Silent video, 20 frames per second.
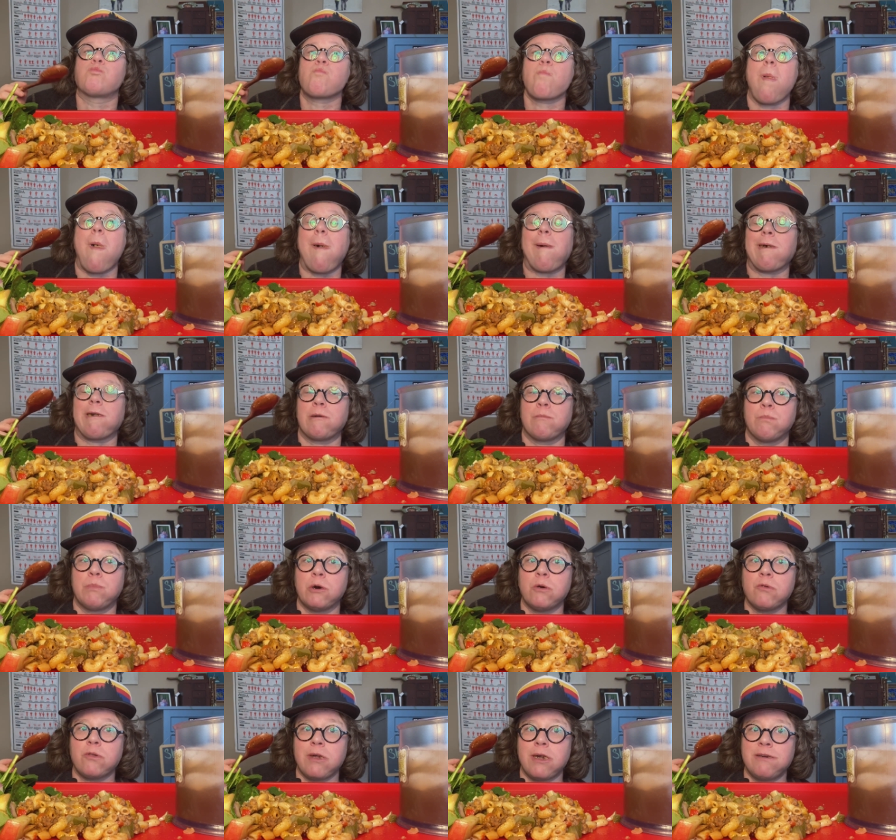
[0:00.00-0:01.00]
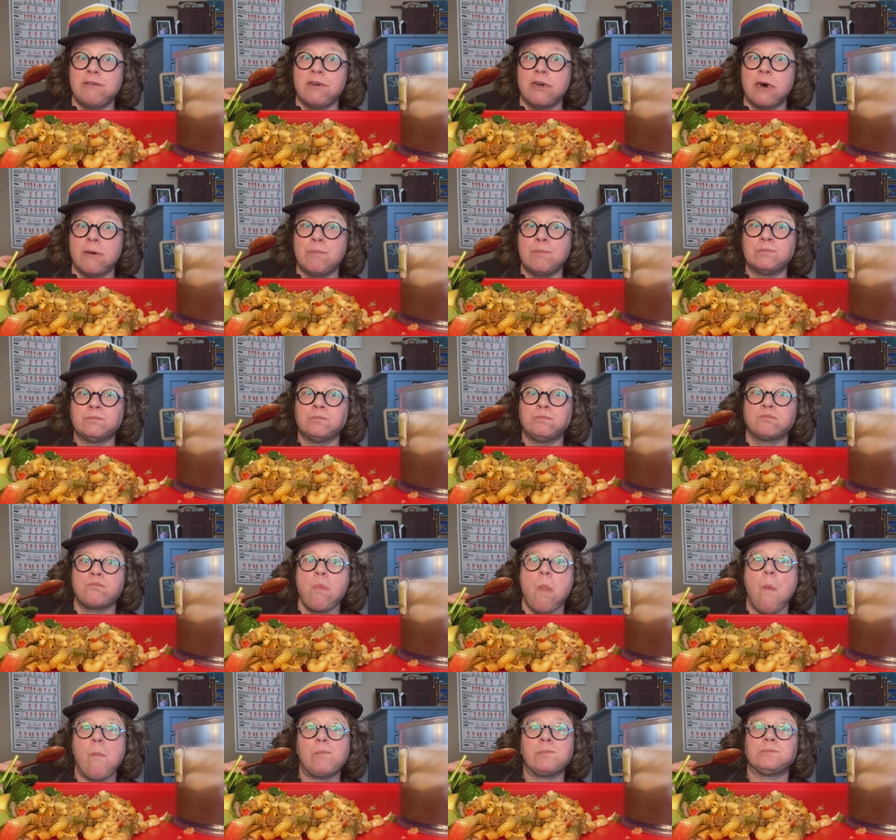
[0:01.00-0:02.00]
I got a boat lined up.
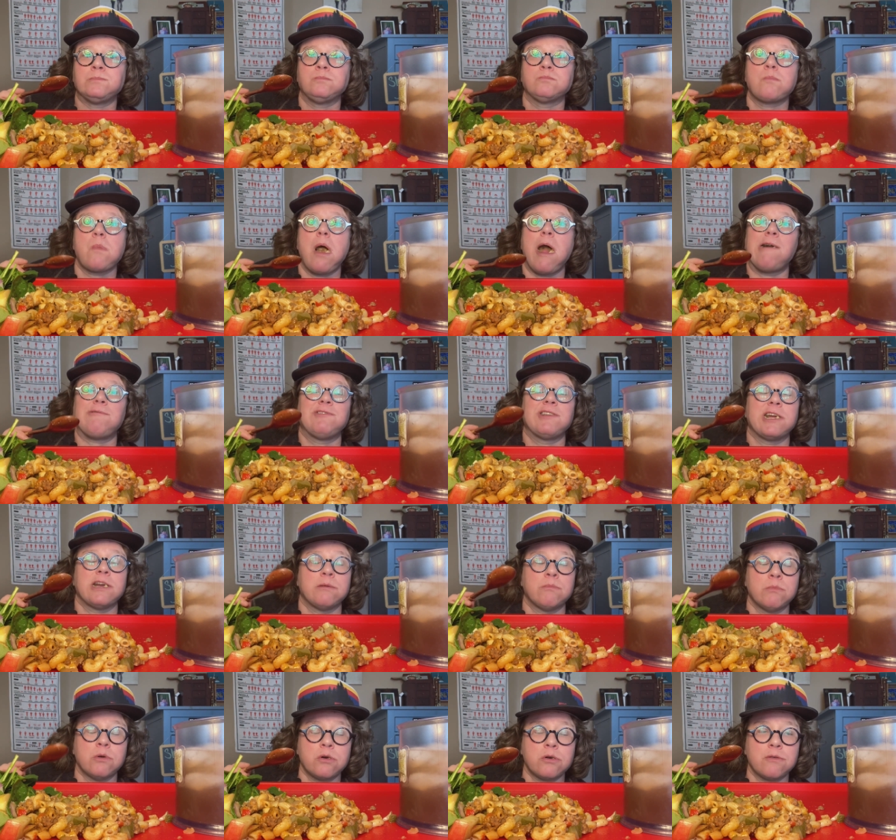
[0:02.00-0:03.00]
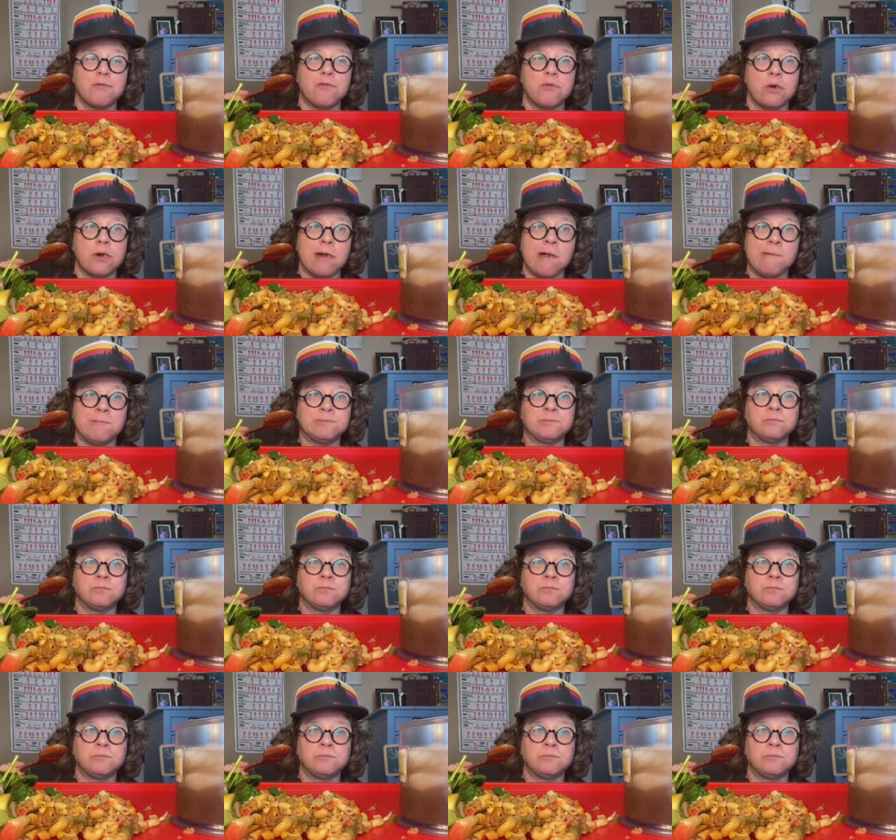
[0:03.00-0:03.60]
I have to get a motor for it.